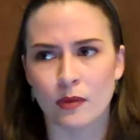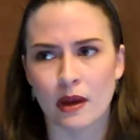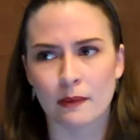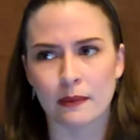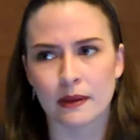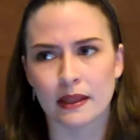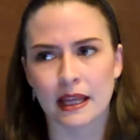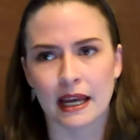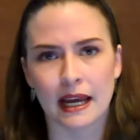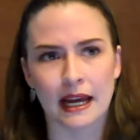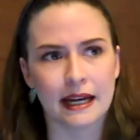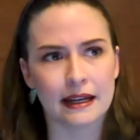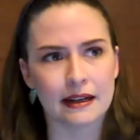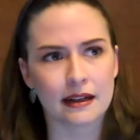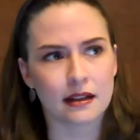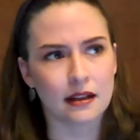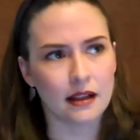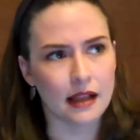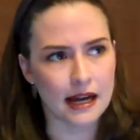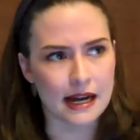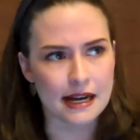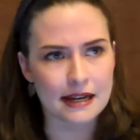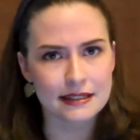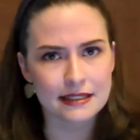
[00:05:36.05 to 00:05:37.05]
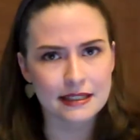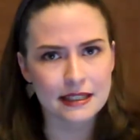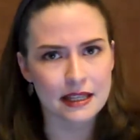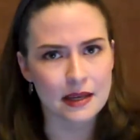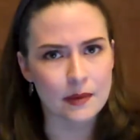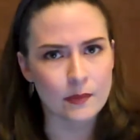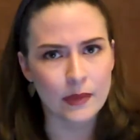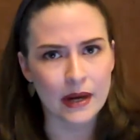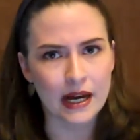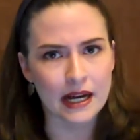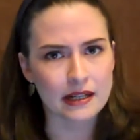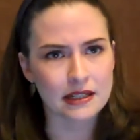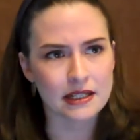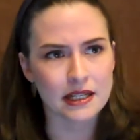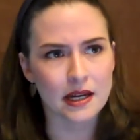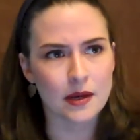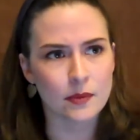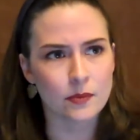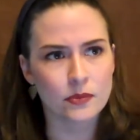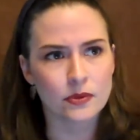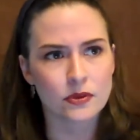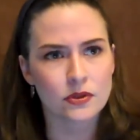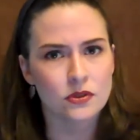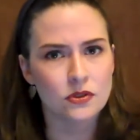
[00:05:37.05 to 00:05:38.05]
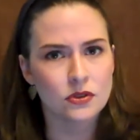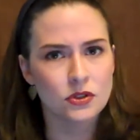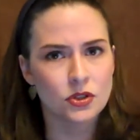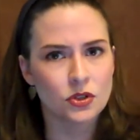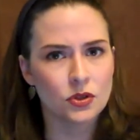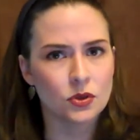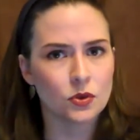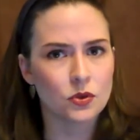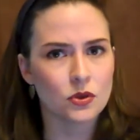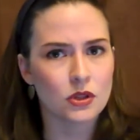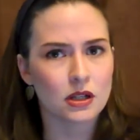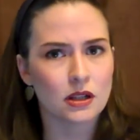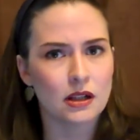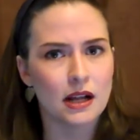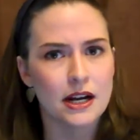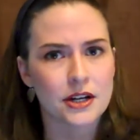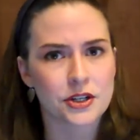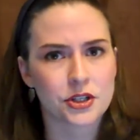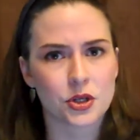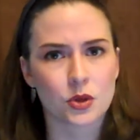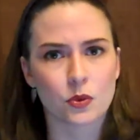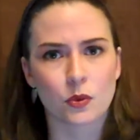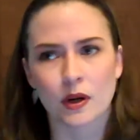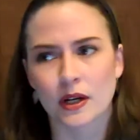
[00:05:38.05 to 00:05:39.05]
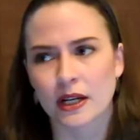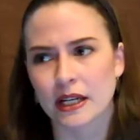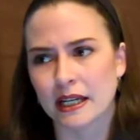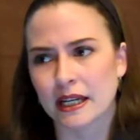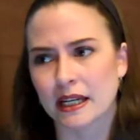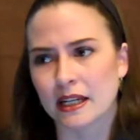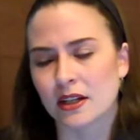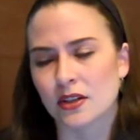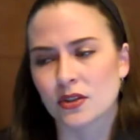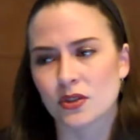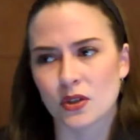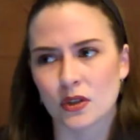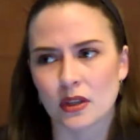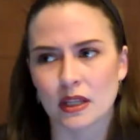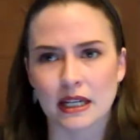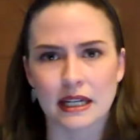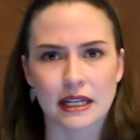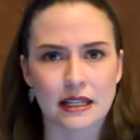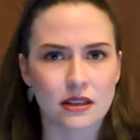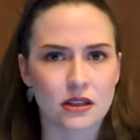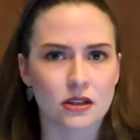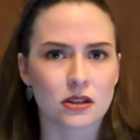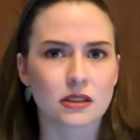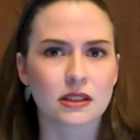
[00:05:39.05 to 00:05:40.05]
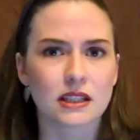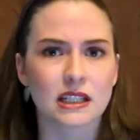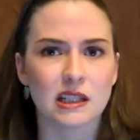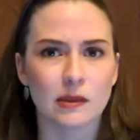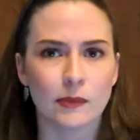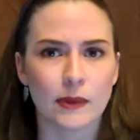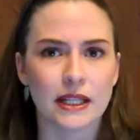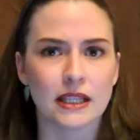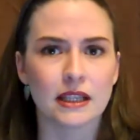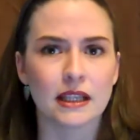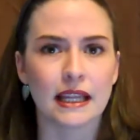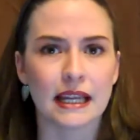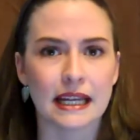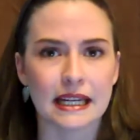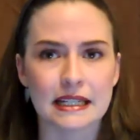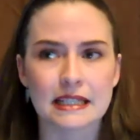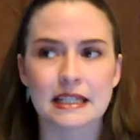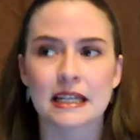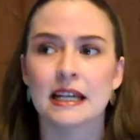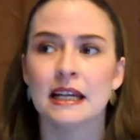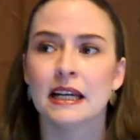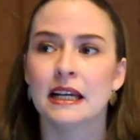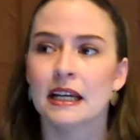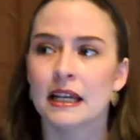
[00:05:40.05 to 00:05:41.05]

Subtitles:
Maybe they had a class that backed up to the class you're working in, and so they get there a little bit late.